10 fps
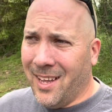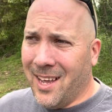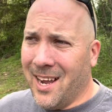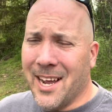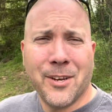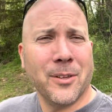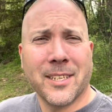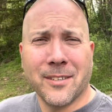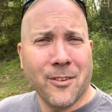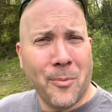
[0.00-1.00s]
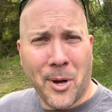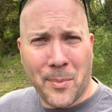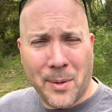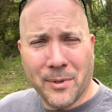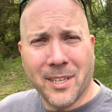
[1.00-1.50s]
I don't like to lowball
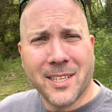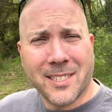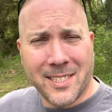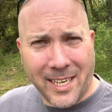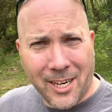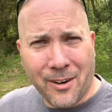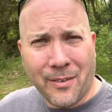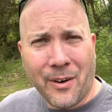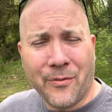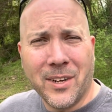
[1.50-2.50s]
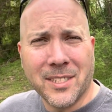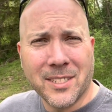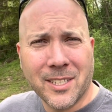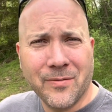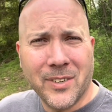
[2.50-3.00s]
people. I like to take care of our friends in
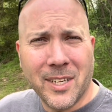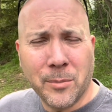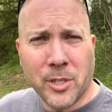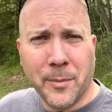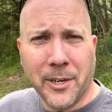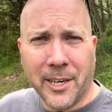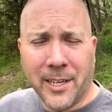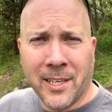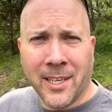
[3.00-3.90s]
the VW community,